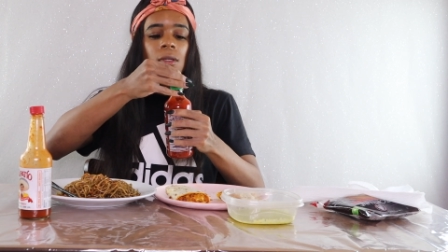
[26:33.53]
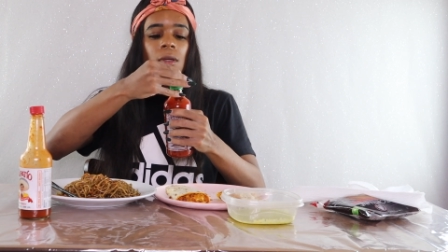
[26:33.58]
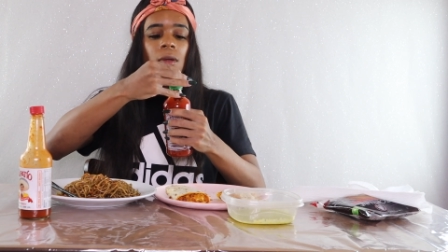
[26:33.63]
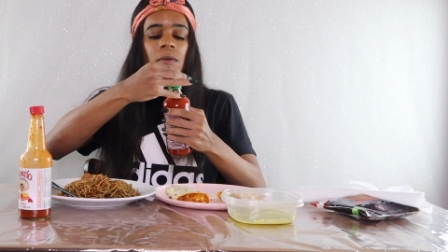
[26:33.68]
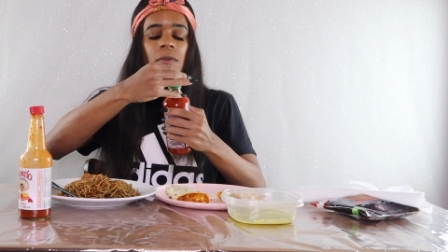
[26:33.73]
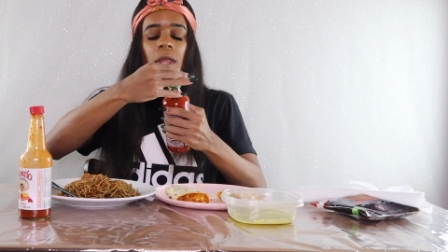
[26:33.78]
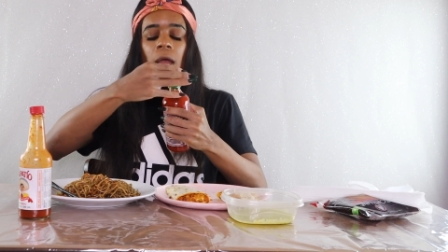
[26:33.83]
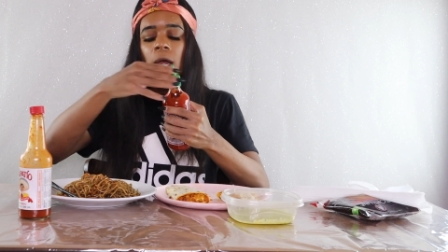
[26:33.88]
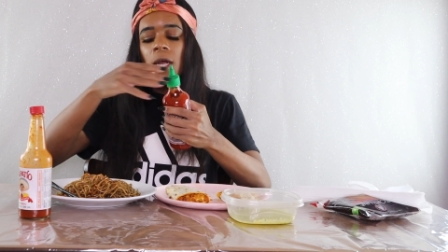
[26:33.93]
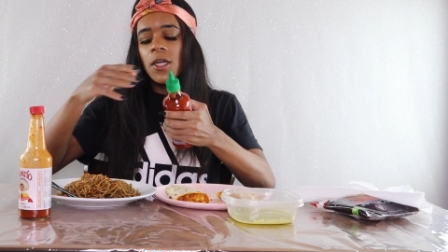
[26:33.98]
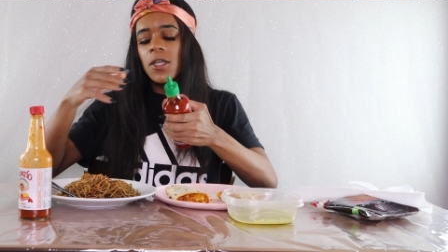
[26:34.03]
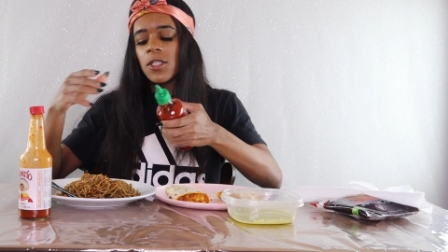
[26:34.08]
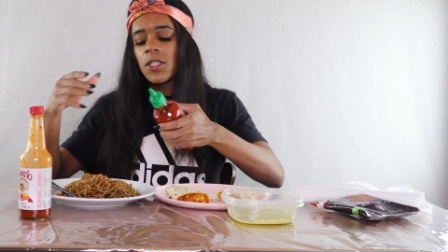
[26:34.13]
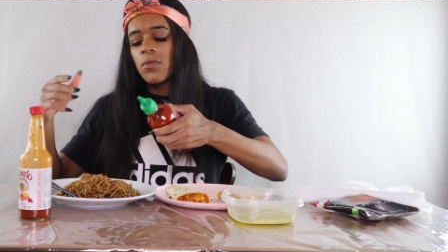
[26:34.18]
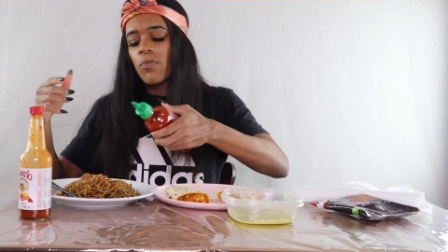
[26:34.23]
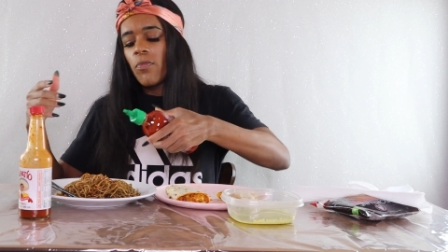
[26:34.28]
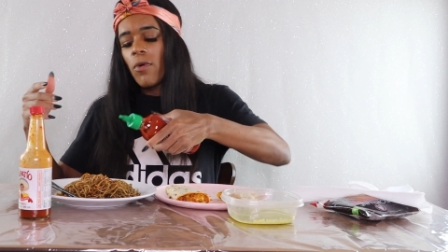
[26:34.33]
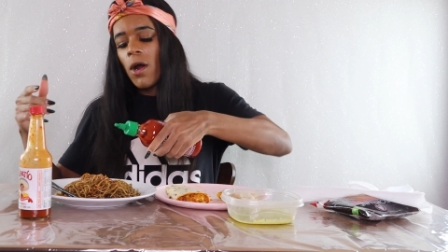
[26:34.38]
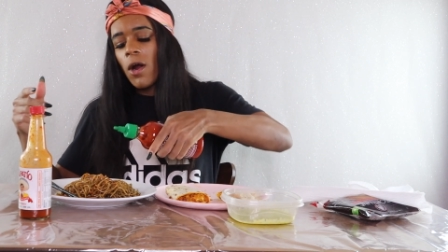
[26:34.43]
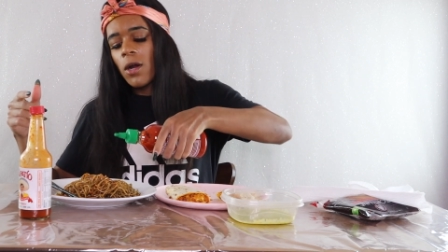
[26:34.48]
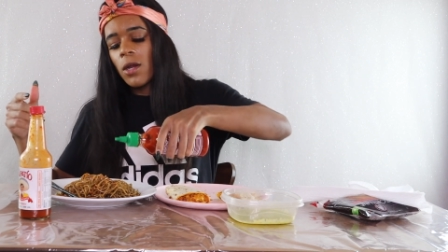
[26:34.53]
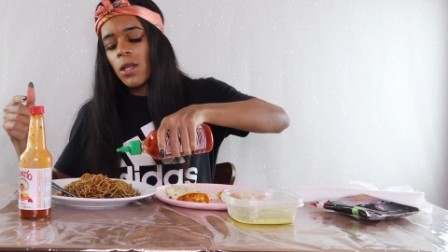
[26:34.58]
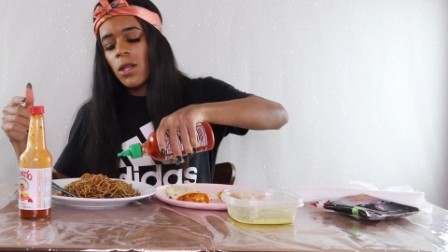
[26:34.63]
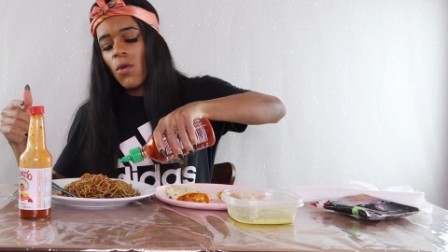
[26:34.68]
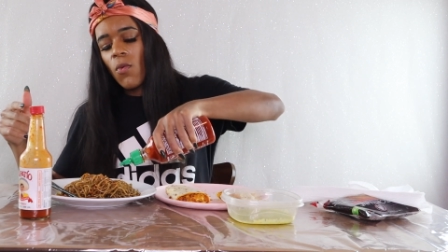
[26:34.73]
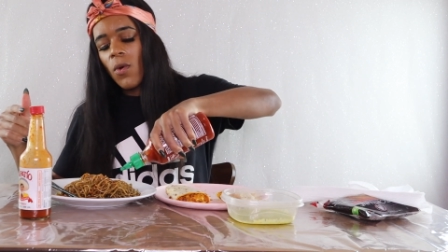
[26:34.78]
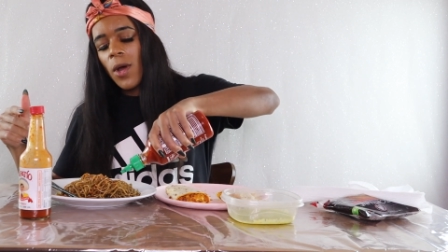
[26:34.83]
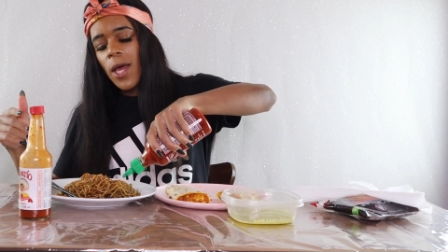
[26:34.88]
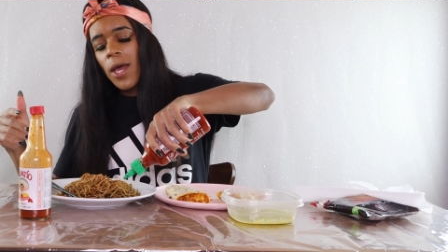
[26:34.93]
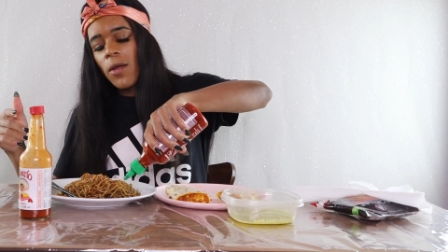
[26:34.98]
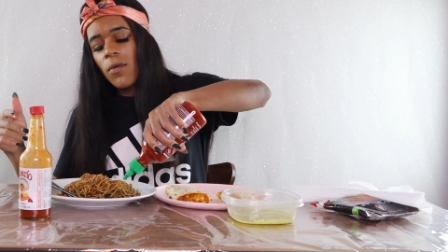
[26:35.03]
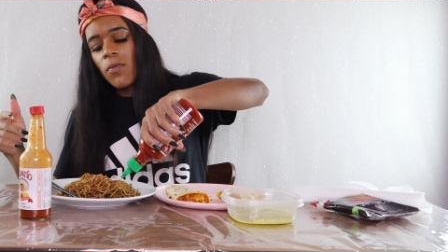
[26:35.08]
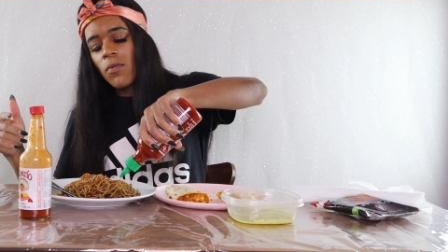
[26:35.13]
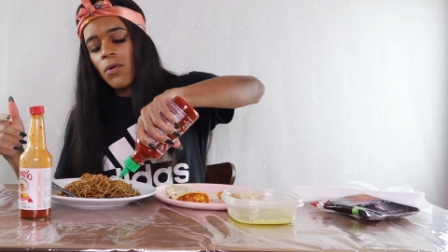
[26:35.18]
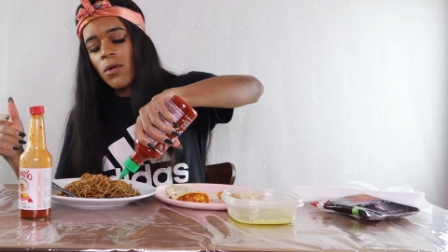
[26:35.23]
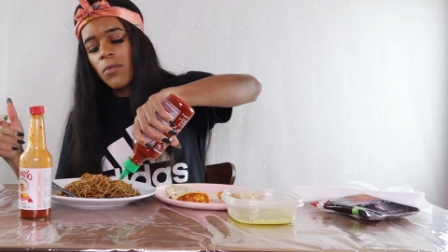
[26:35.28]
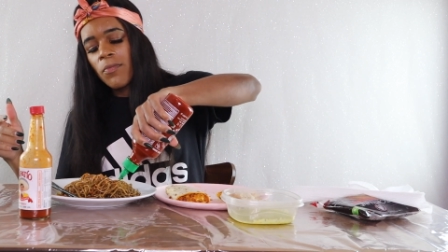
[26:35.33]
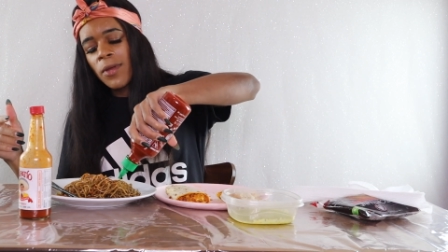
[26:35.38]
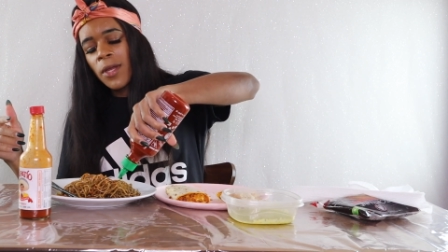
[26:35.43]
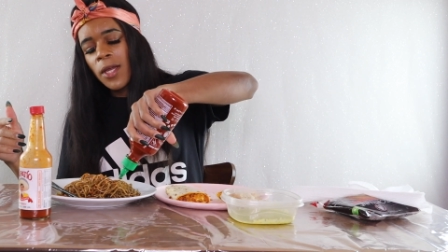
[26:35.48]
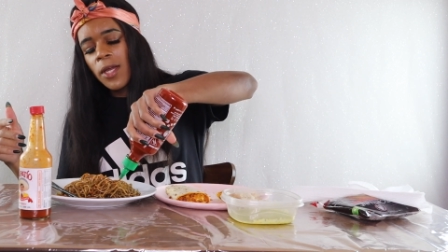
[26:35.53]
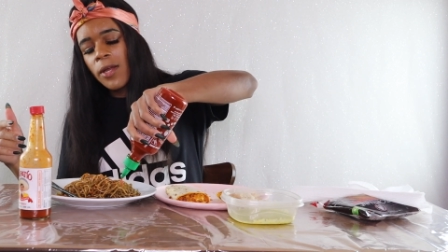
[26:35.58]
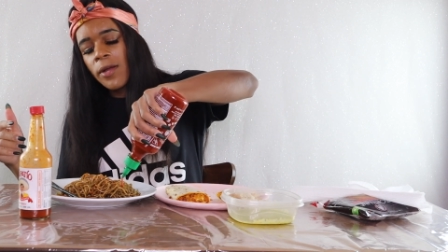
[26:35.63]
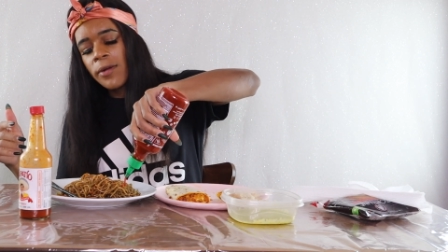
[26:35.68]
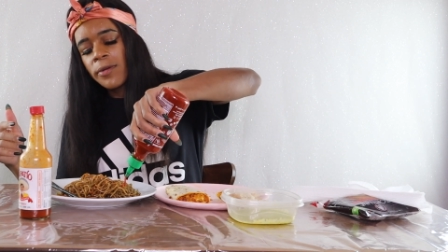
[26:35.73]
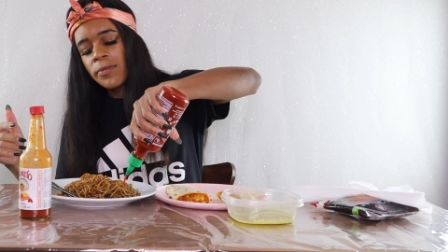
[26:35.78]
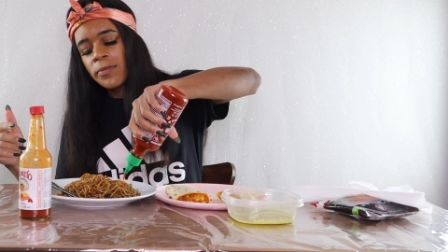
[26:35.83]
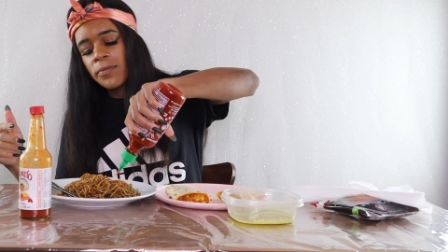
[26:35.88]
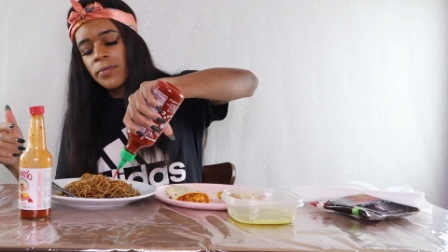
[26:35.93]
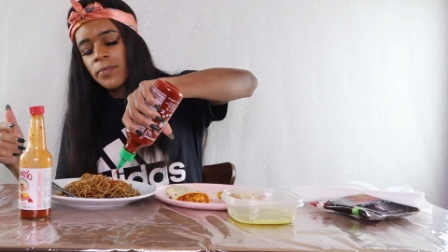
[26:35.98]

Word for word: if that could spark the way for me.